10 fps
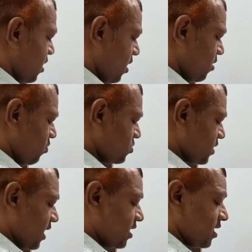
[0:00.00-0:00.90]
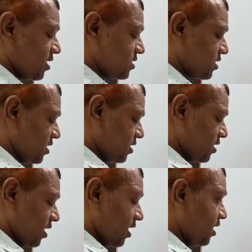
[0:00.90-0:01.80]
and most anterior is skin.
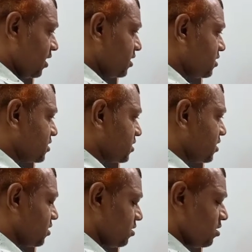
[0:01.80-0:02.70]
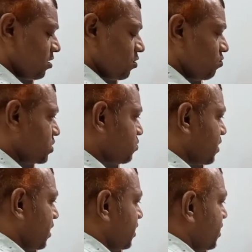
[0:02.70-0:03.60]
Then underneath the skin, which we
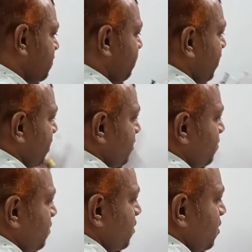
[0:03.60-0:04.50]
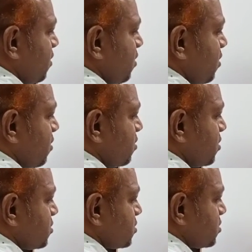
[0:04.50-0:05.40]
can identify,
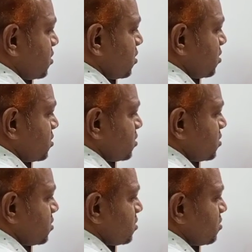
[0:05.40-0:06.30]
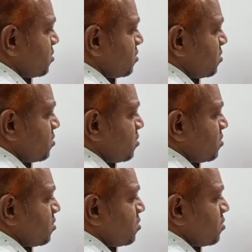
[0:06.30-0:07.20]
this is
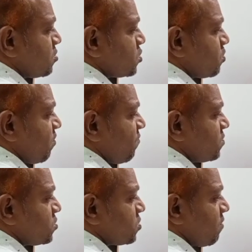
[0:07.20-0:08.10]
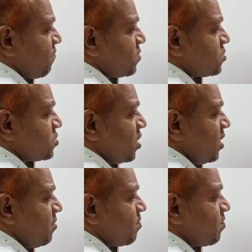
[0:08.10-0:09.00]
superficial
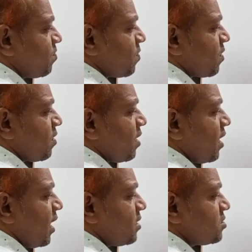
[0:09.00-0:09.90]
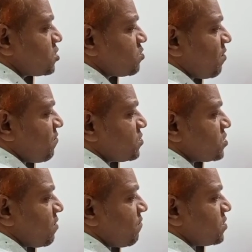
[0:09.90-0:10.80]
fascia, and this
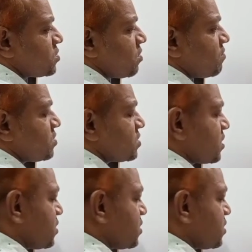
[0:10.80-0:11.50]
superficial fascia which is